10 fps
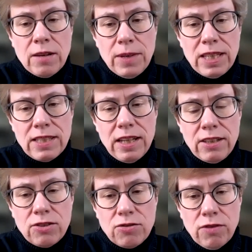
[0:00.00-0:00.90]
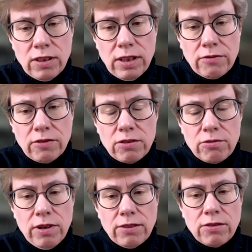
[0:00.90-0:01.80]
it maintains drug
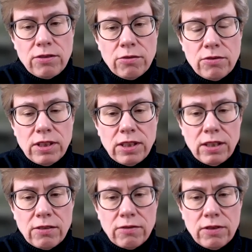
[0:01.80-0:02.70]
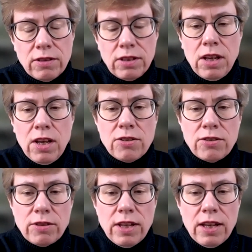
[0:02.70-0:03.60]
levels throughout the dosing interval
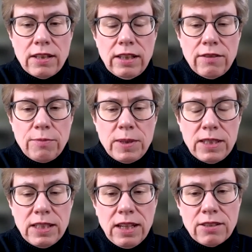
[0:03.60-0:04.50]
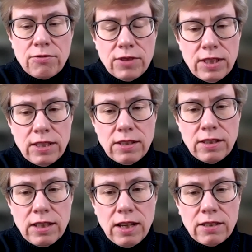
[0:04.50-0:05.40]
so that if BTK is
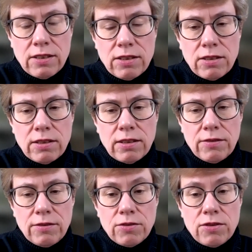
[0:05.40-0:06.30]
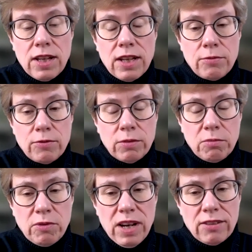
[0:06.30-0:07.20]
resynthesized, there's
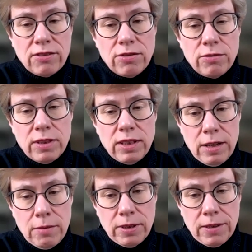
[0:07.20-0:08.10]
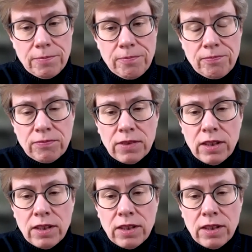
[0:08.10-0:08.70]
zanubrutinib around to inhibit it.